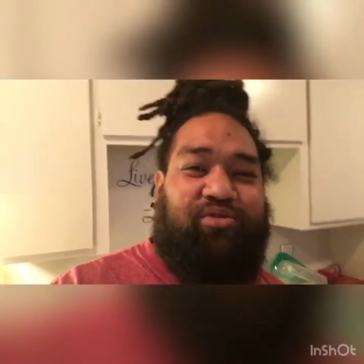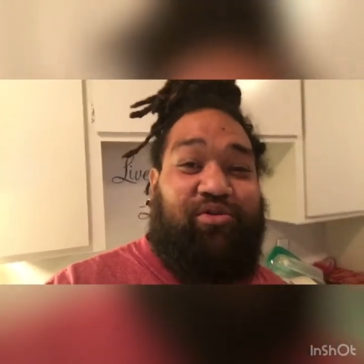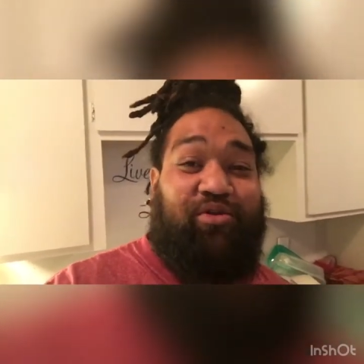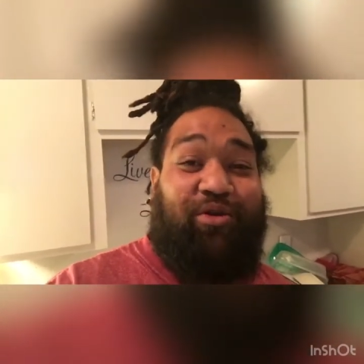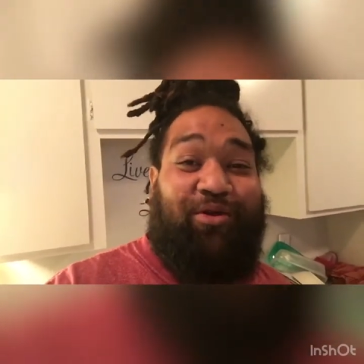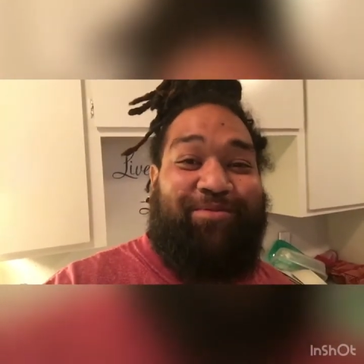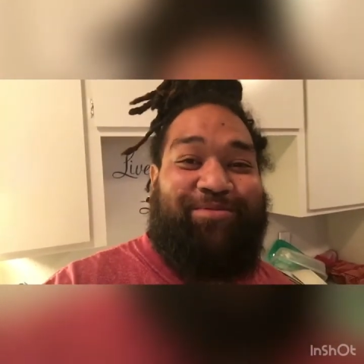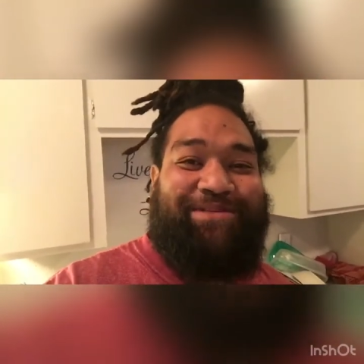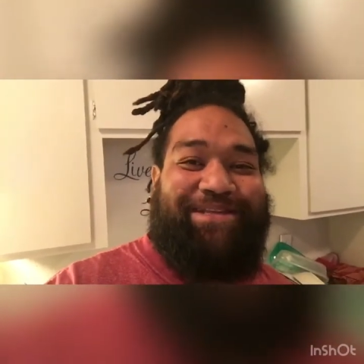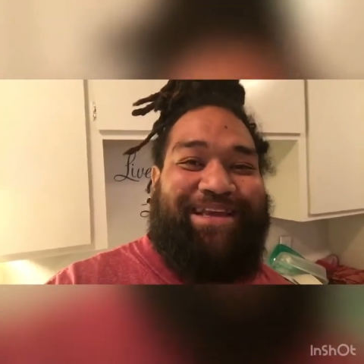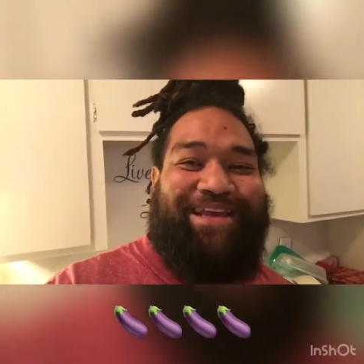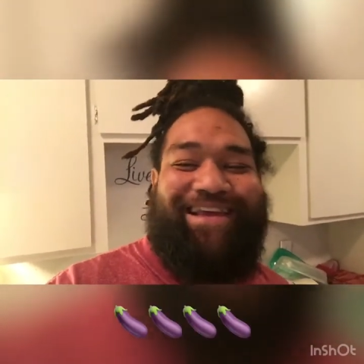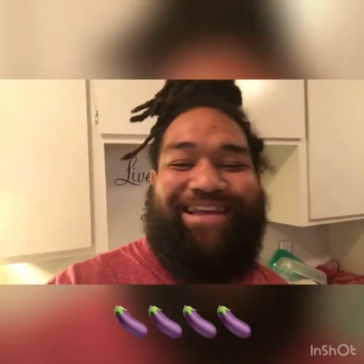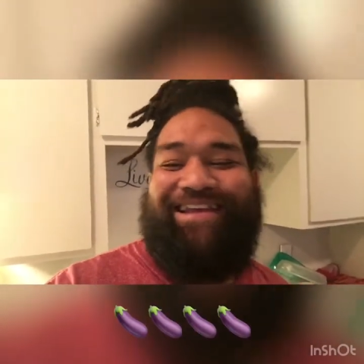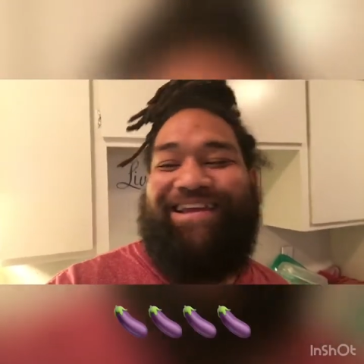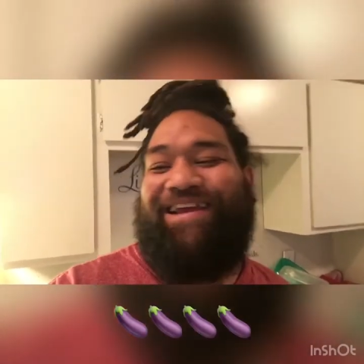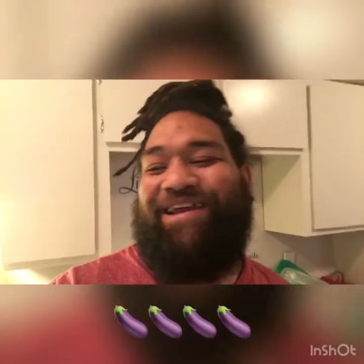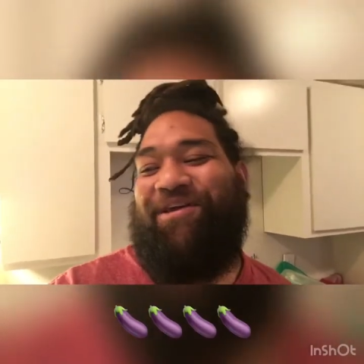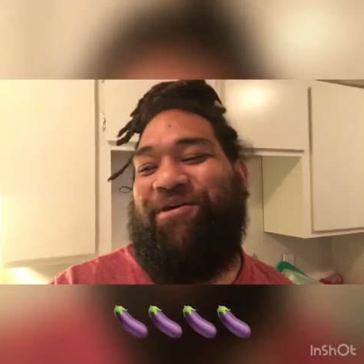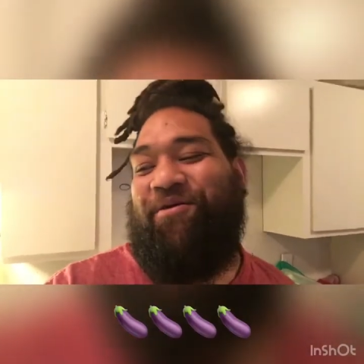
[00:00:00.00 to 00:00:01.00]
you know what I'm
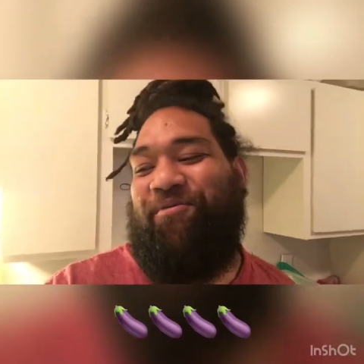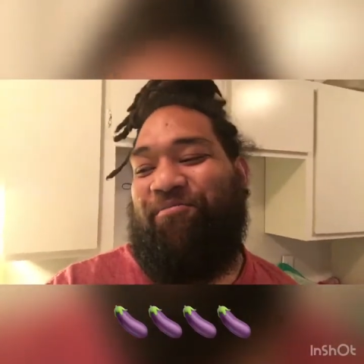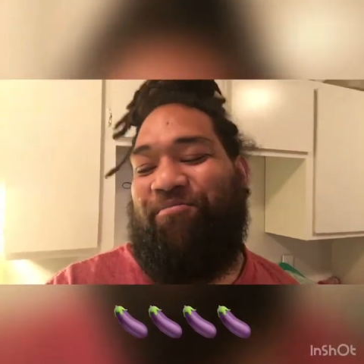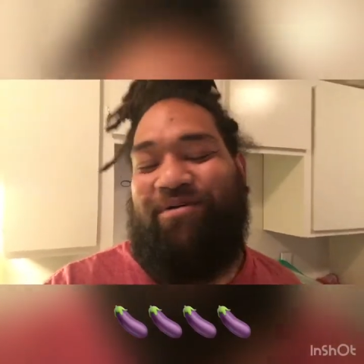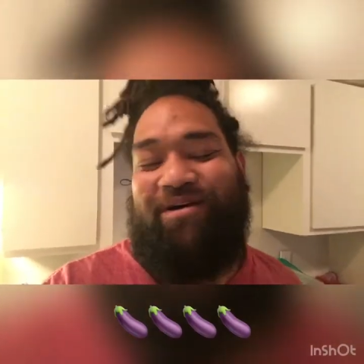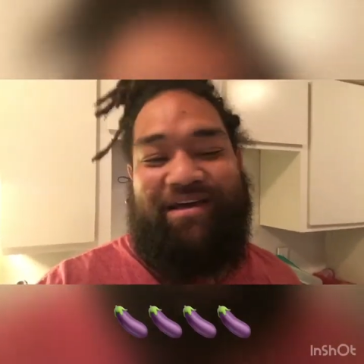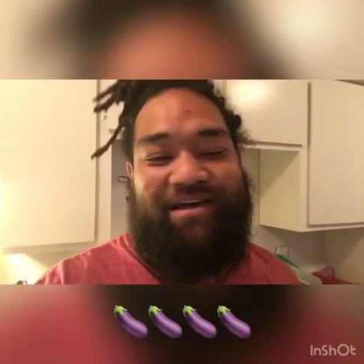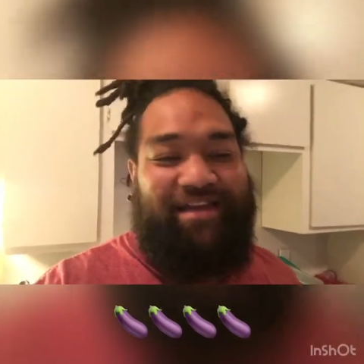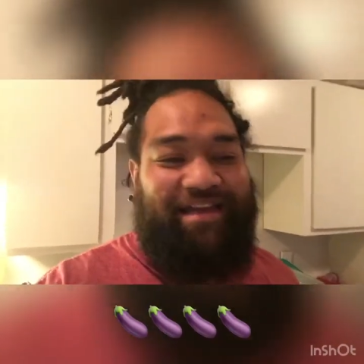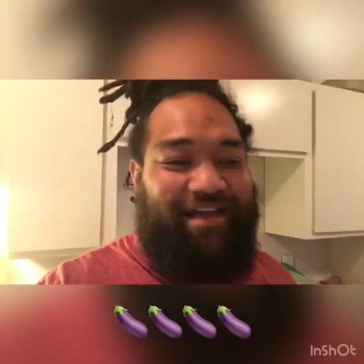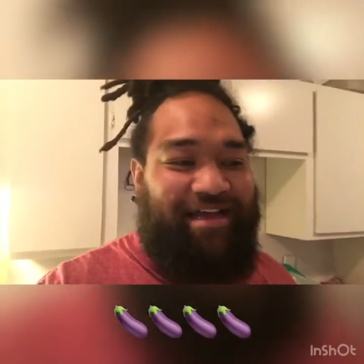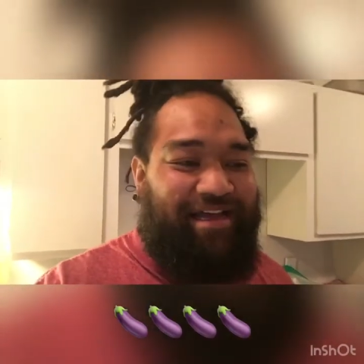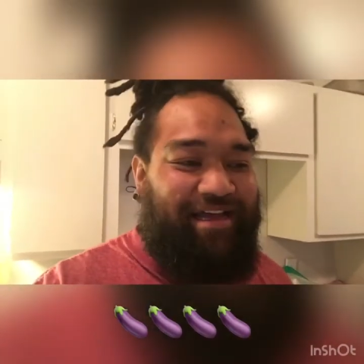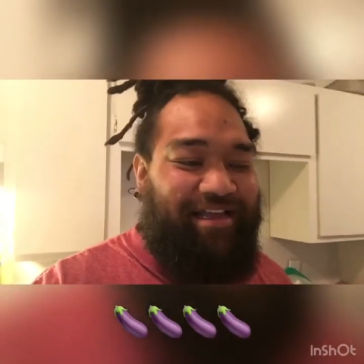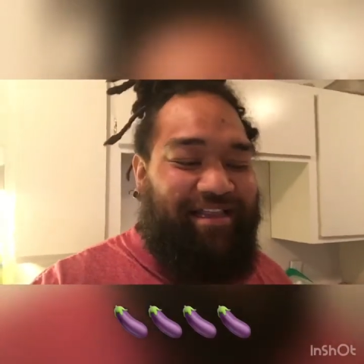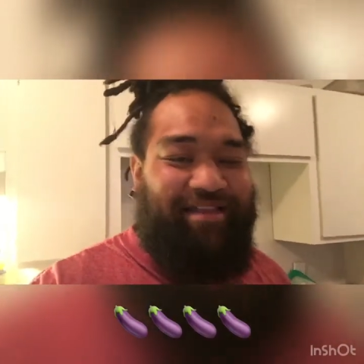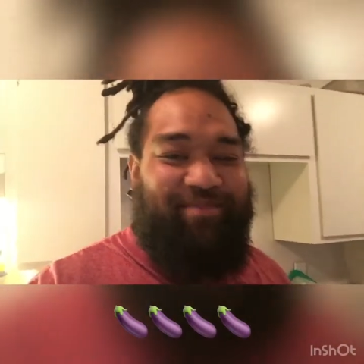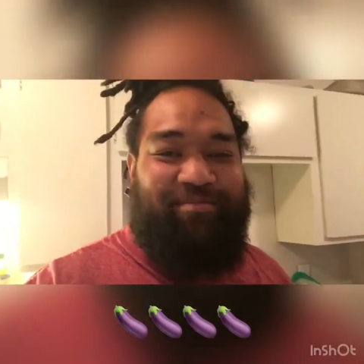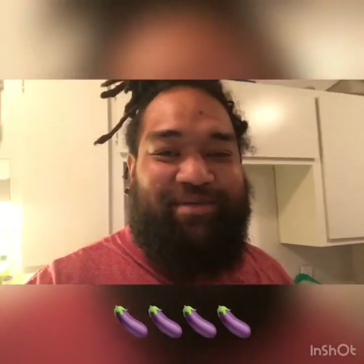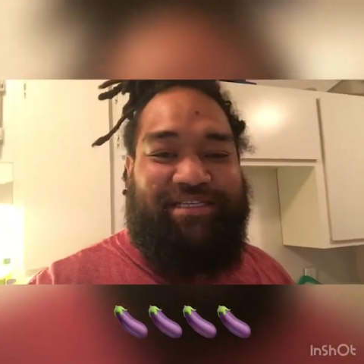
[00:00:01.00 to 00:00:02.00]
saying? But
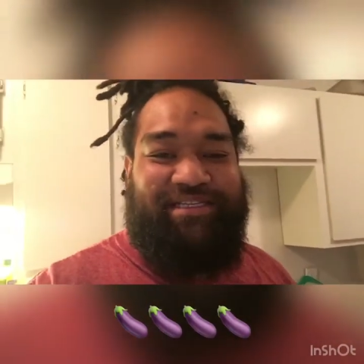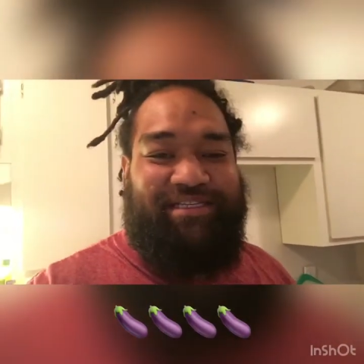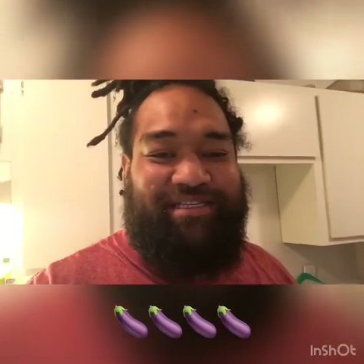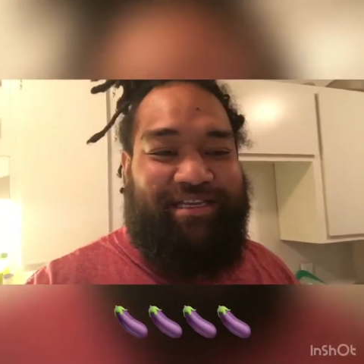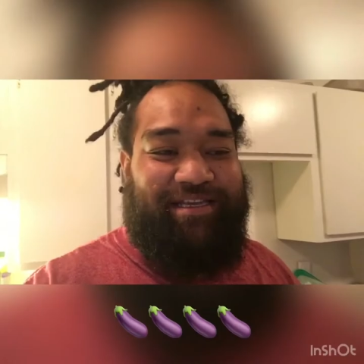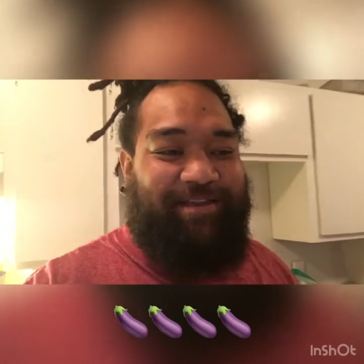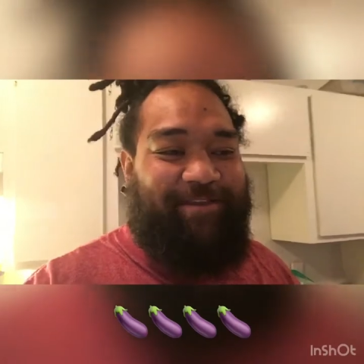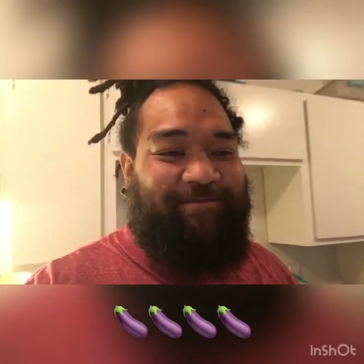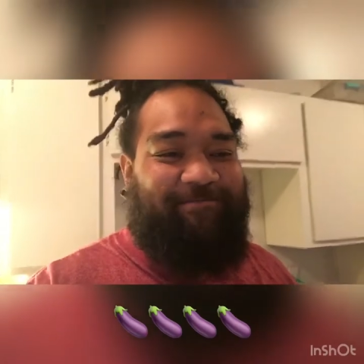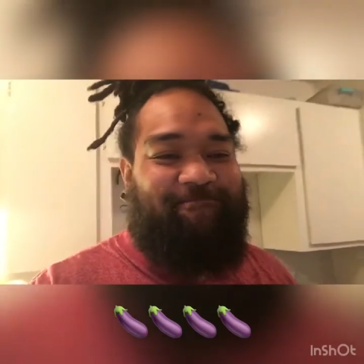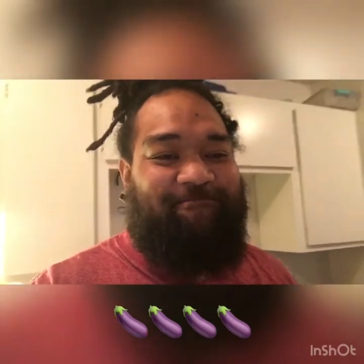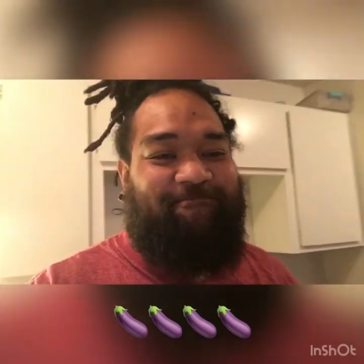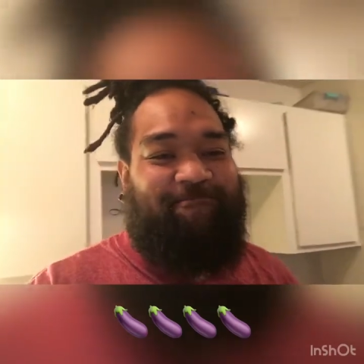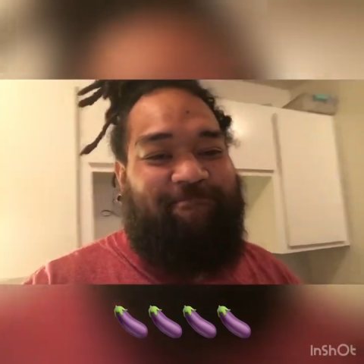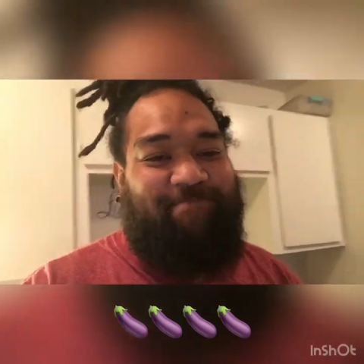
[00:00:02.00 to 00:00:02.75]
let me see.